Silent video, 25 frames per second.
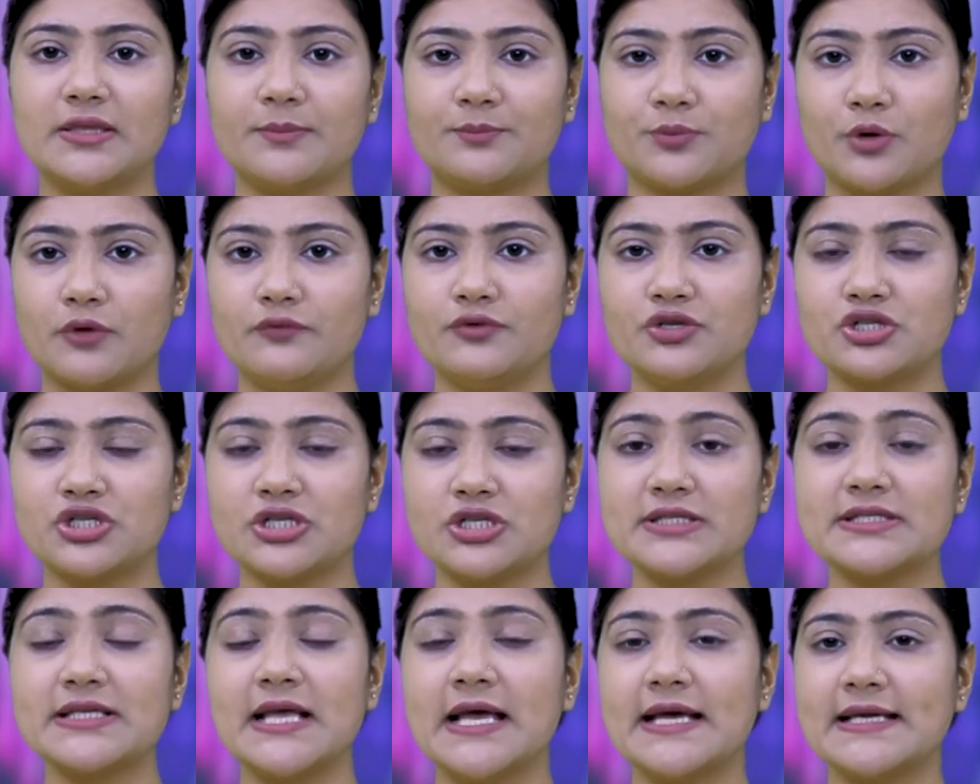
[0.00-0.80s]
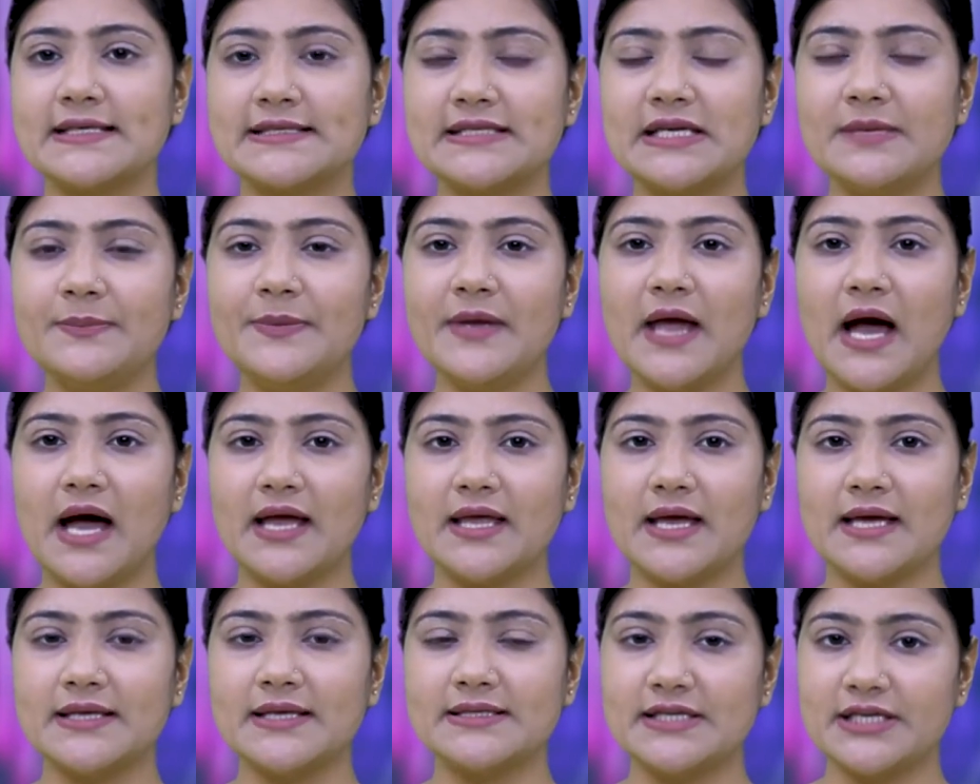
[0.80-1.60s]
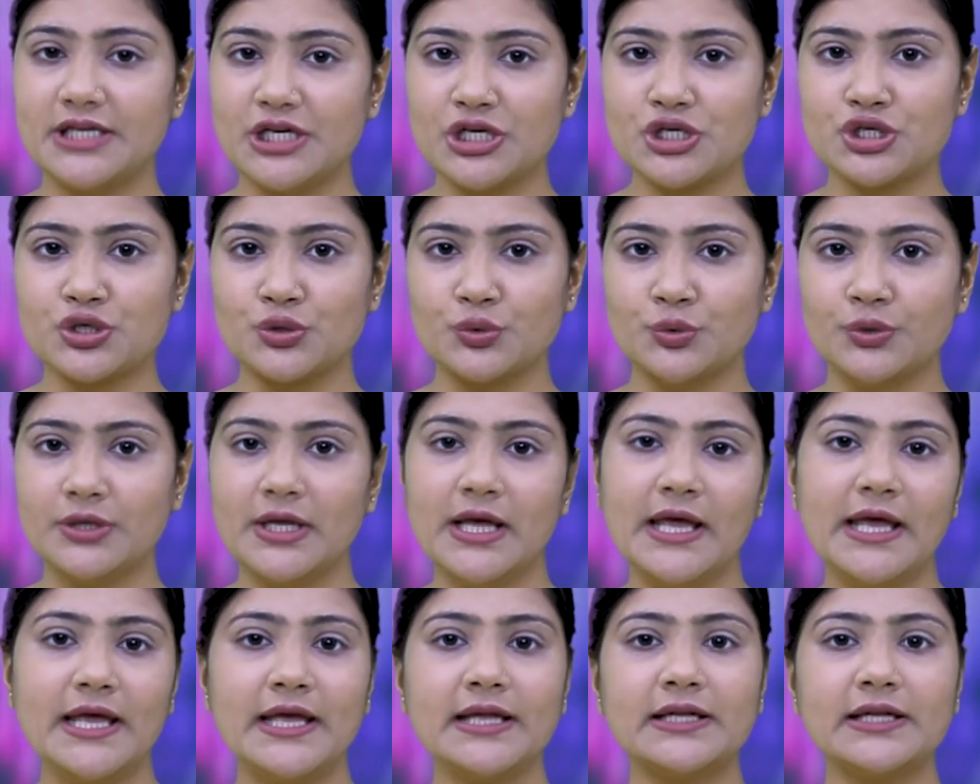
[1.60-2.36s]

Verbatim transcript: the provisions DPIIT issued,